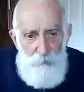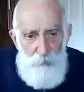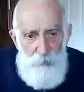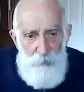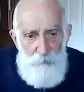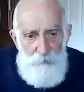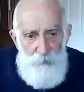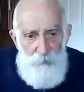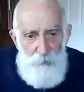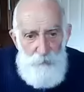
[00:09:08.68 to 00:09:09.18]

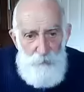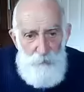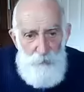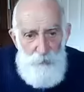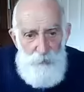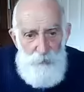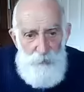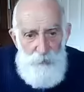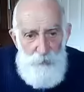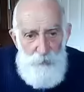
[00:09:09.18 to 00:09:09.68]
whatever he
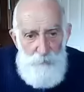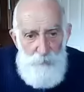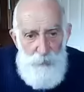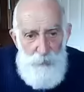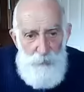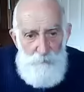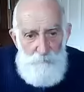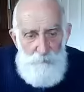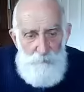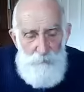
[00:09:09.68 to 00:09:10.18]
was,
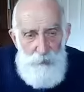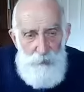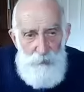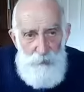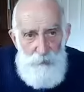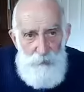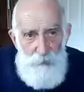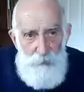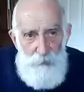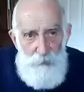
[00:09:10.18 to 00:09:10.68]

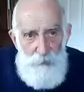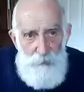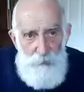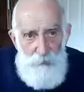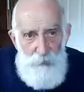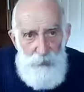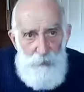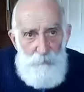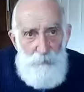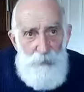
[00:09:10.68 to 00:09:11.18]

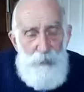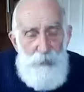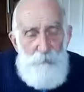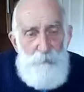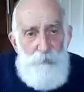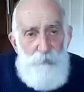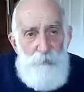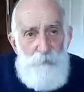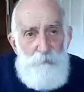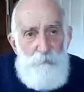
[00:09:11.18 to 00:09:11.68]
climbing
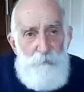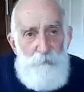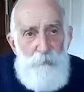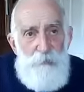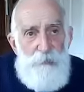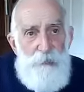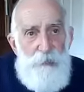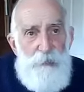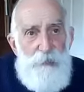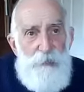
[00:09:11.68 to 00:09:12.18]
up to a
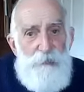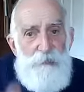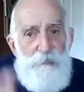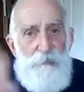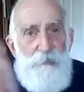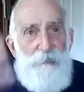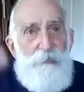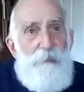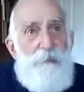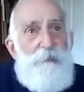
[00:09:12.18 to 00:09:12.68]
mountain and
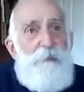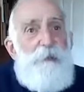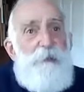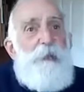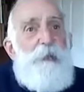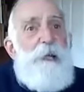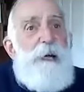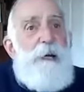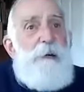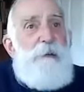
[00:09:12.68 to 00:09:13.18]
just
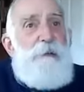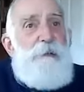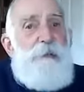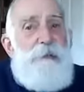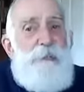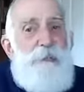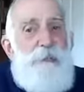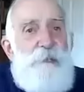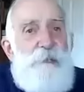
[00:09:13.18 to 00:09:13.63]
looking out.